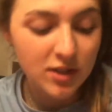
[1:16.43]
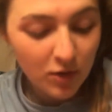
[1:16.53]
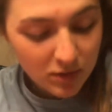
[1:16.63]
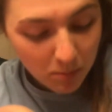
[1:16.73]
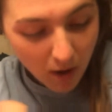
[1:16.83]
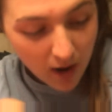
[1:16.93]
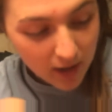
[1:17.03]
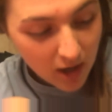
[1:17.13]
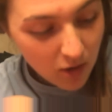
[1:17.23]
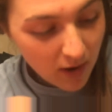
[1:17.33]
So
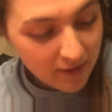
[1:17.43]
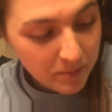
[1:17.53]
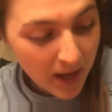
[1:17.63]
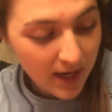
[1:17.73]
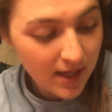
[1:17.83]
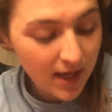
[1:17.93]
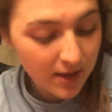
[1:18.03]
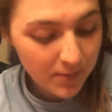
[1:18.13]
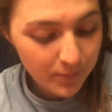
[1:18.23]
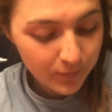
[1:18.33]
tomorrow I have painting.